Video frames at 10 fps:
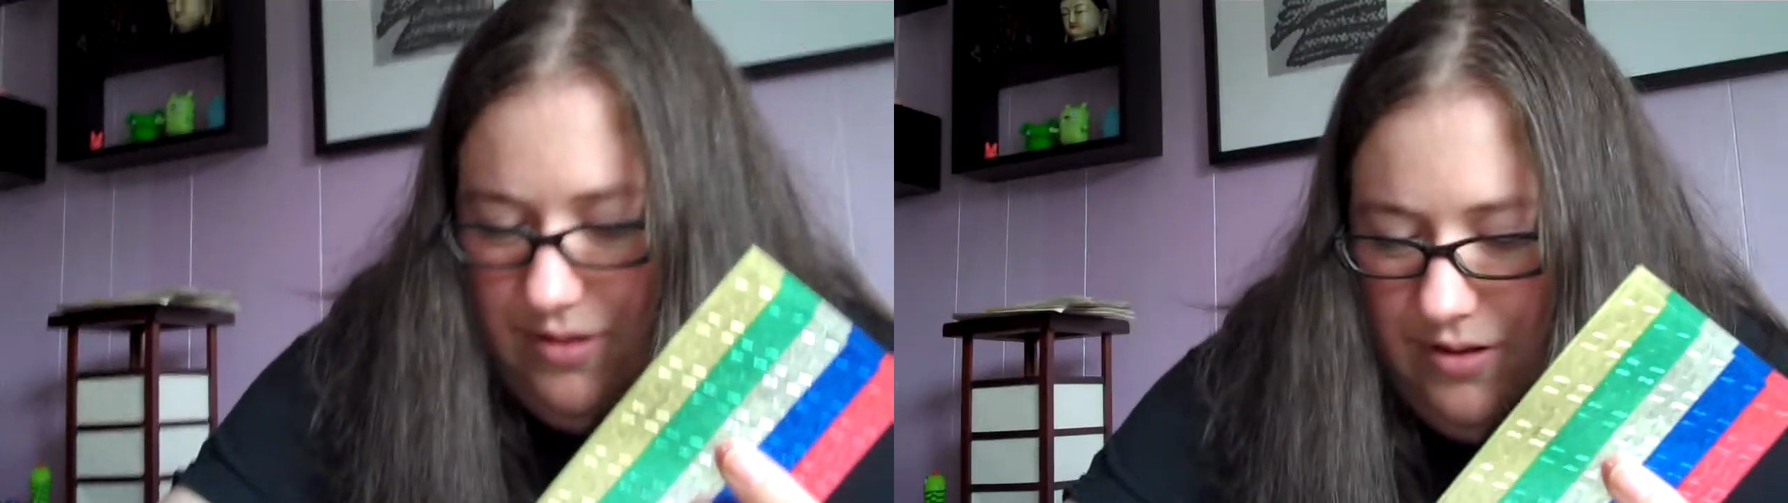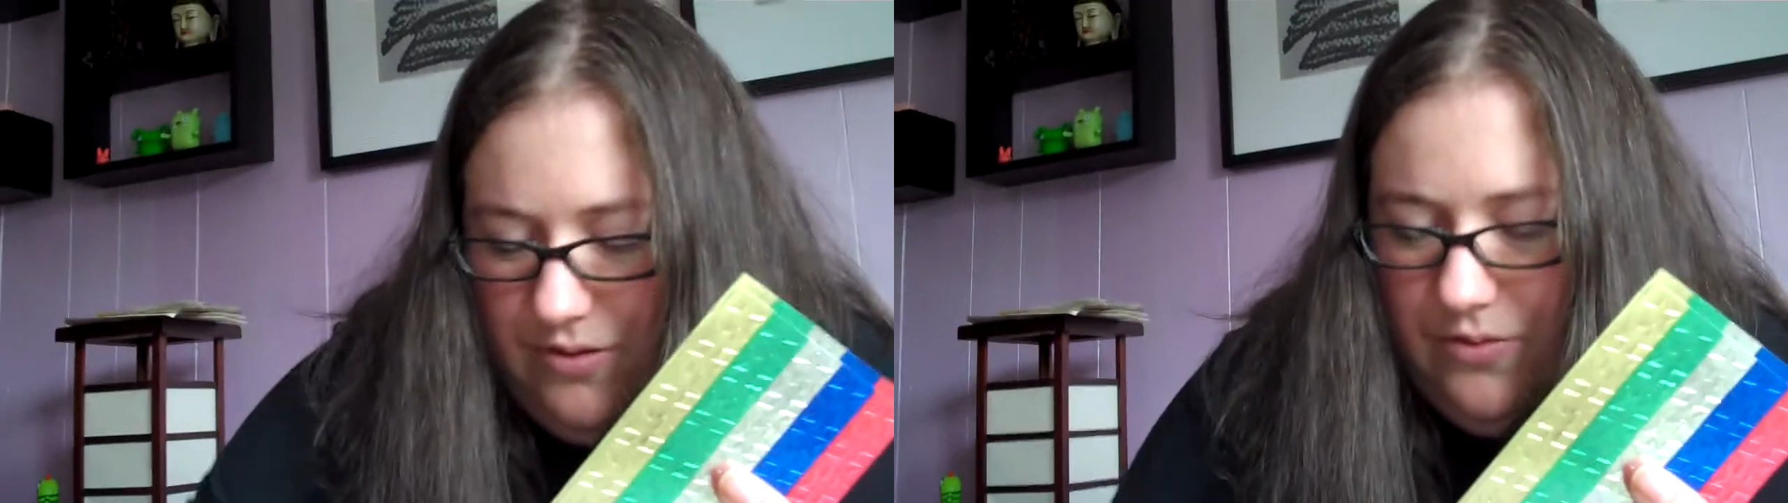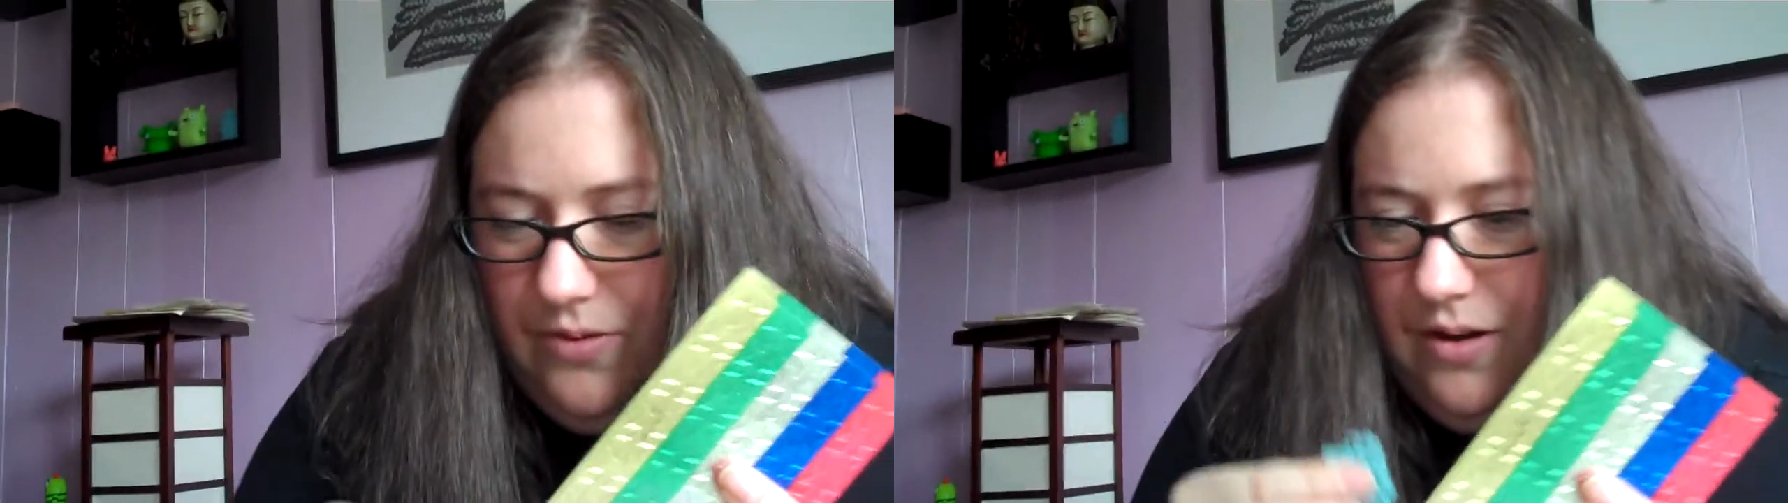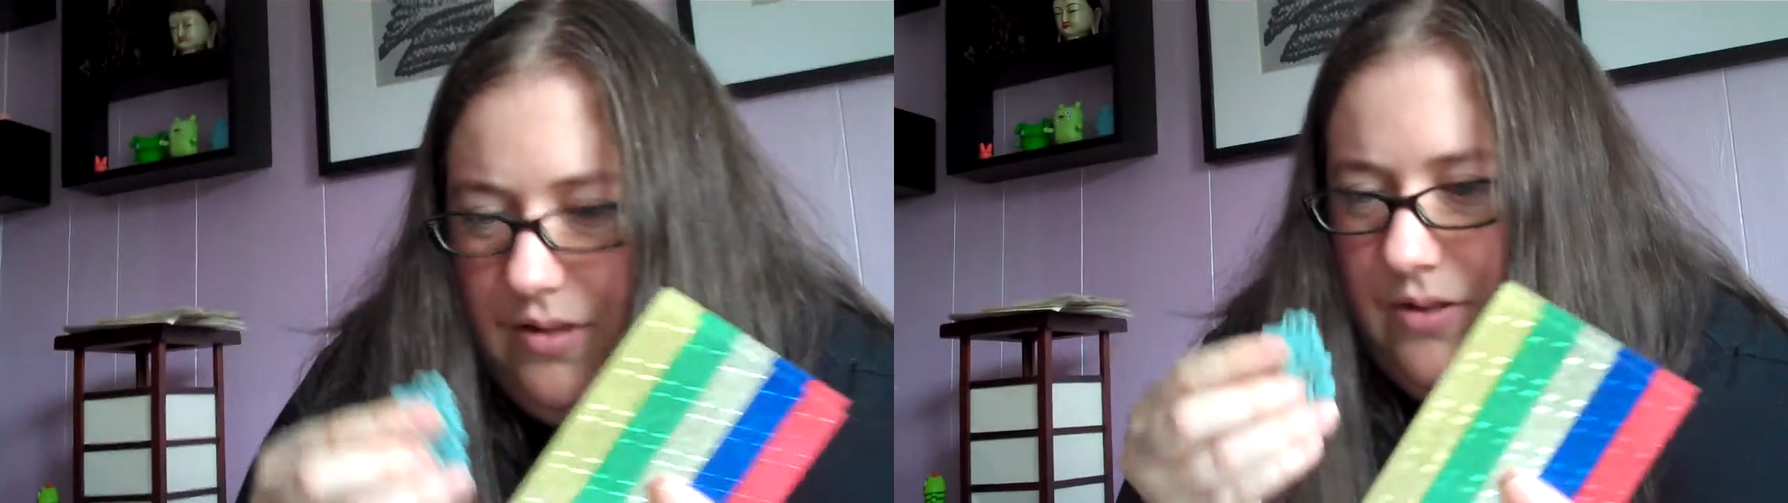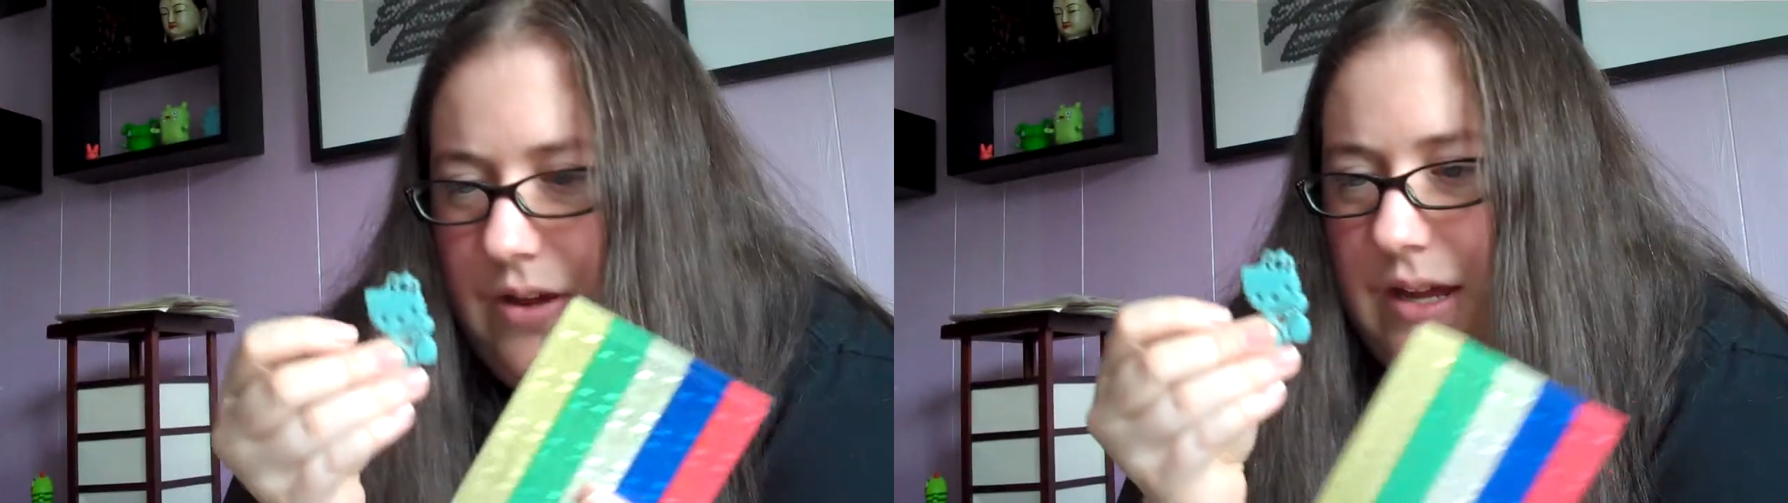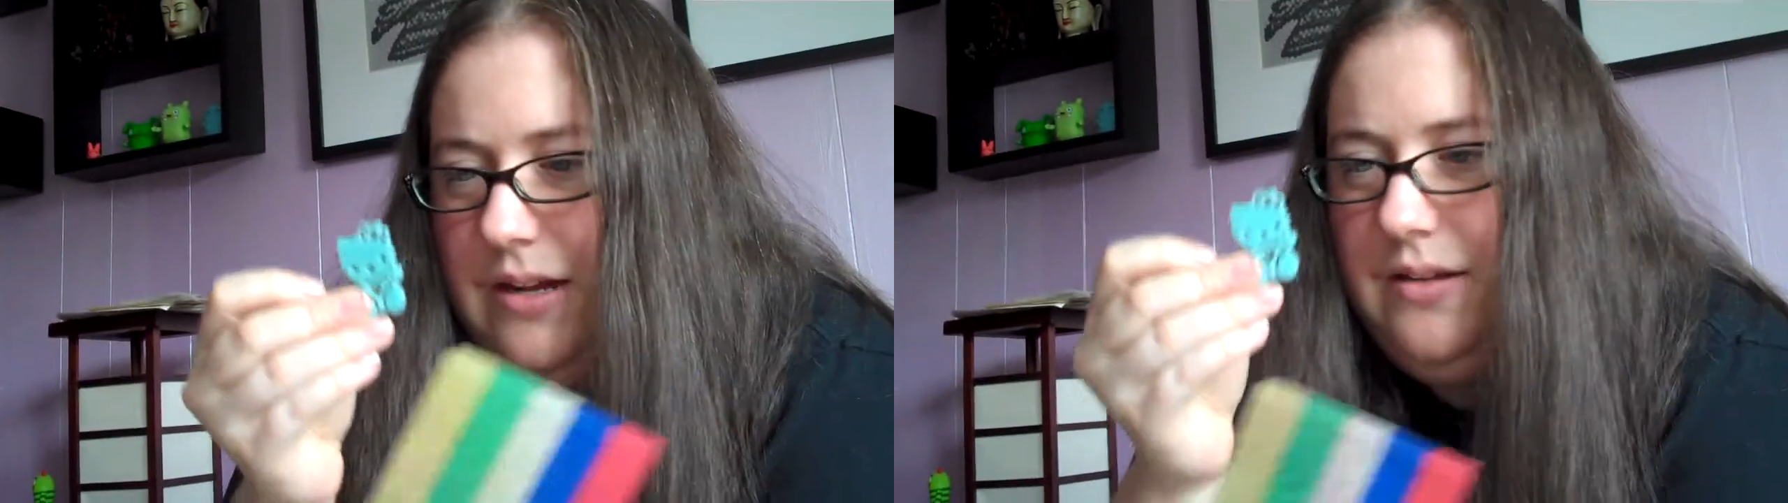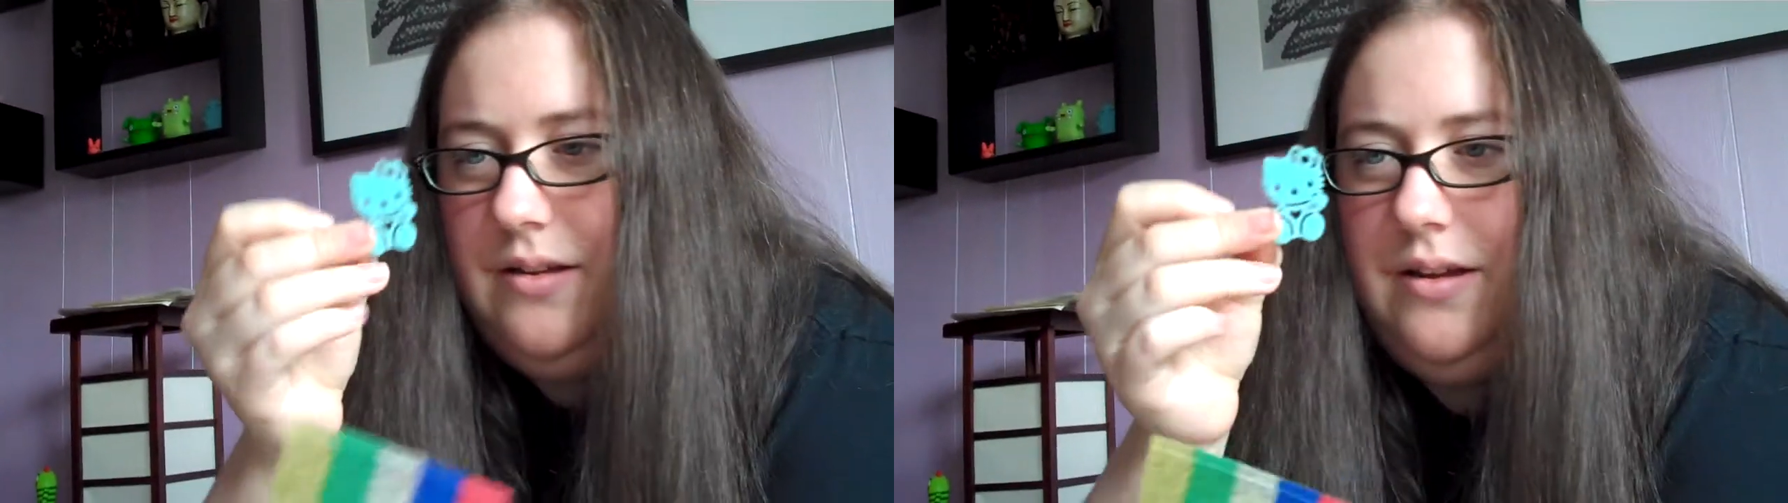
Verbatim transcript: you you get a,